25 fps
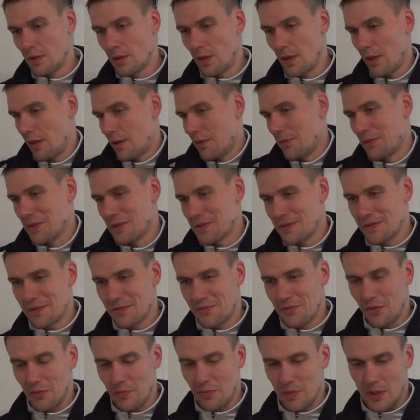year was
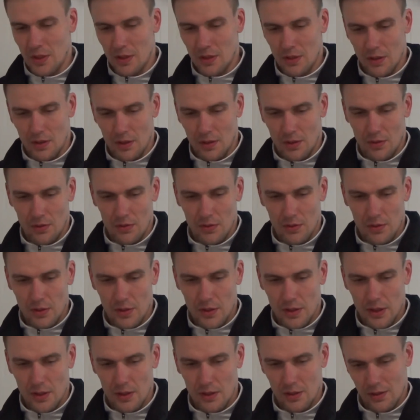for me in
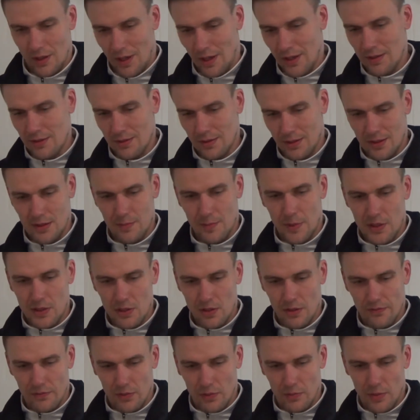EuroLeague. Not
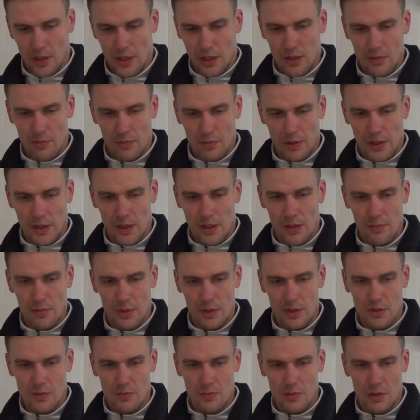especially for me. I didn't play that
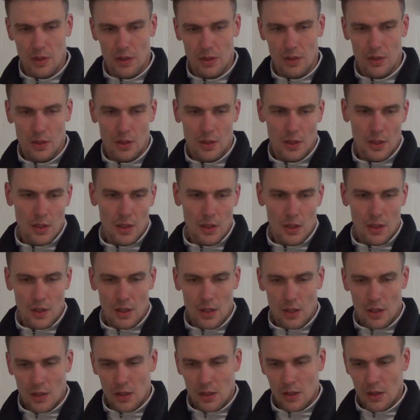much, but
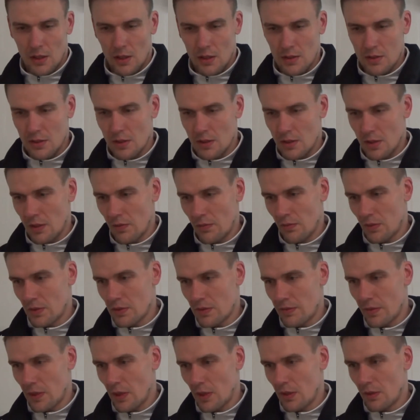the team was
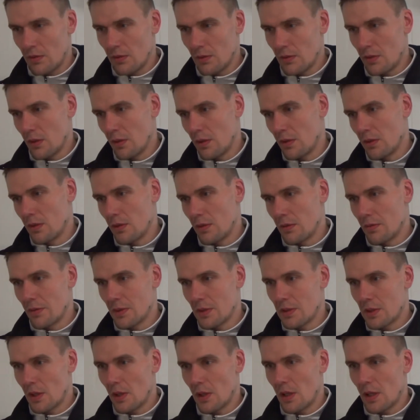very good. It
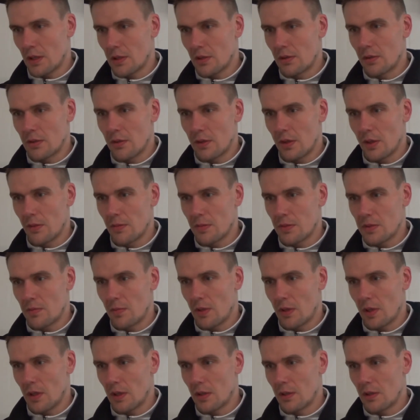was a lot of good teams,
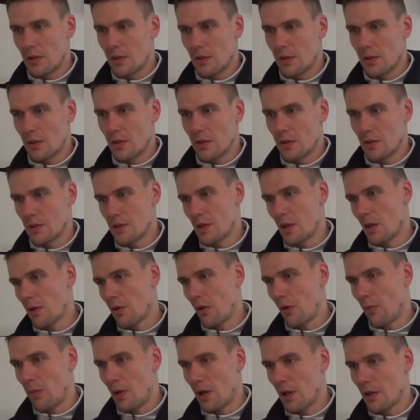but
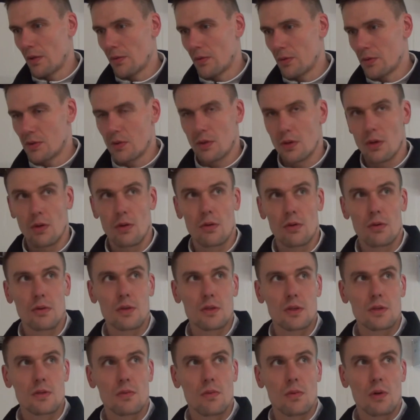Željko Obradović, you know,
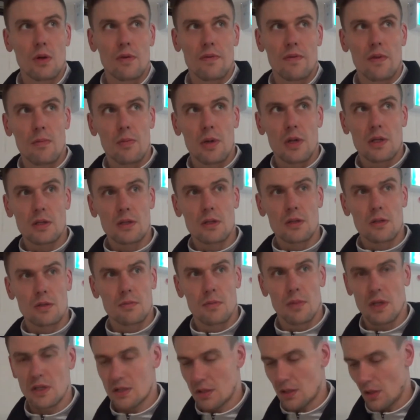is one of the
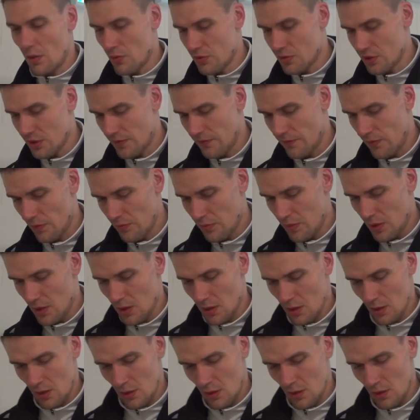best coaches for me.